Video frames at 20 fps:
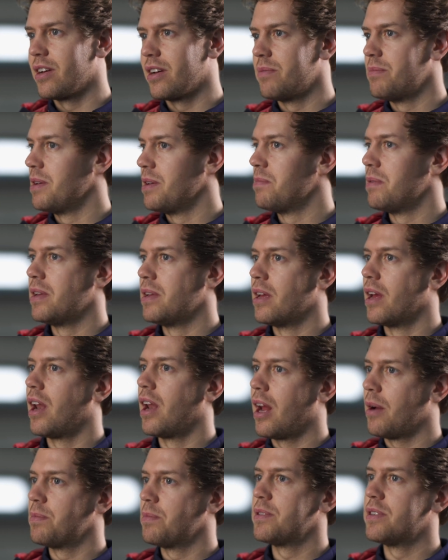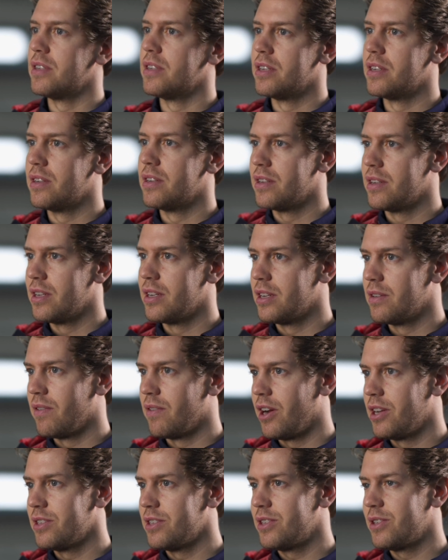maybe laps in
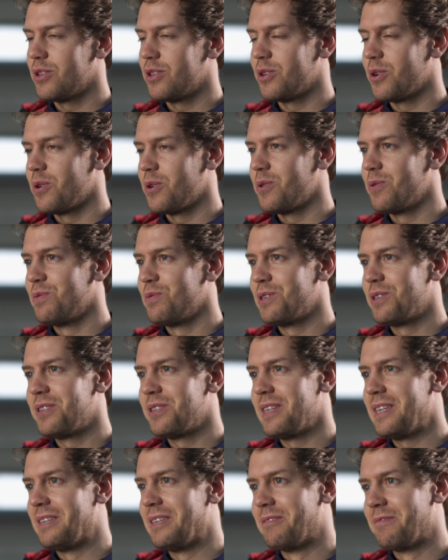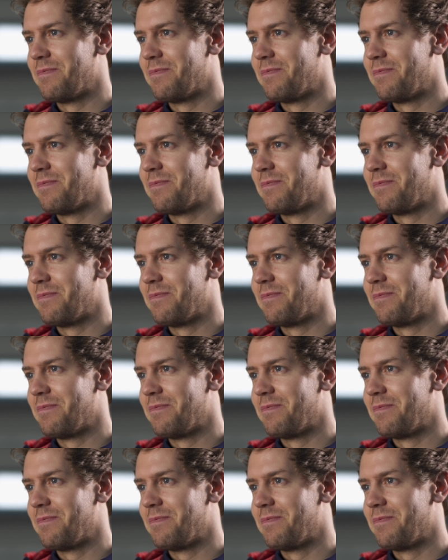advance. So we'll see.